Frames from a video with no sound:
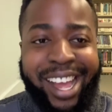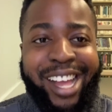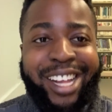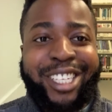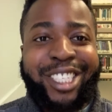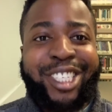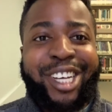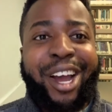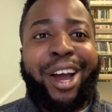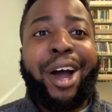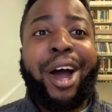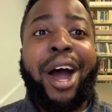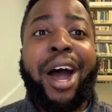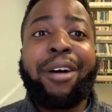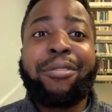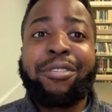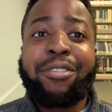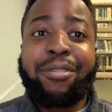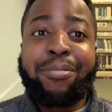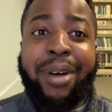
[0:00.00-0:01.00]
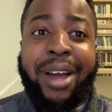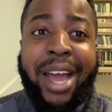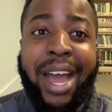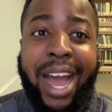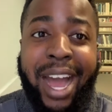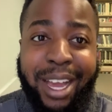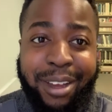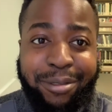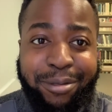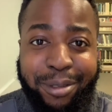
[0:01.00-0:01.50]
and shot off of my
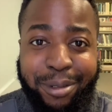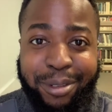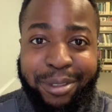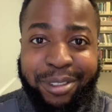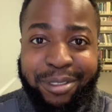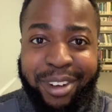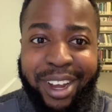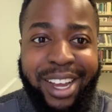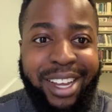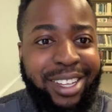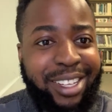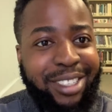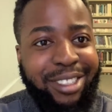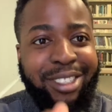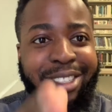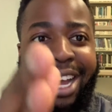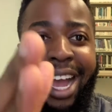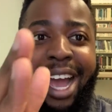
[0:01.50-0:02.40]
iPhone, right?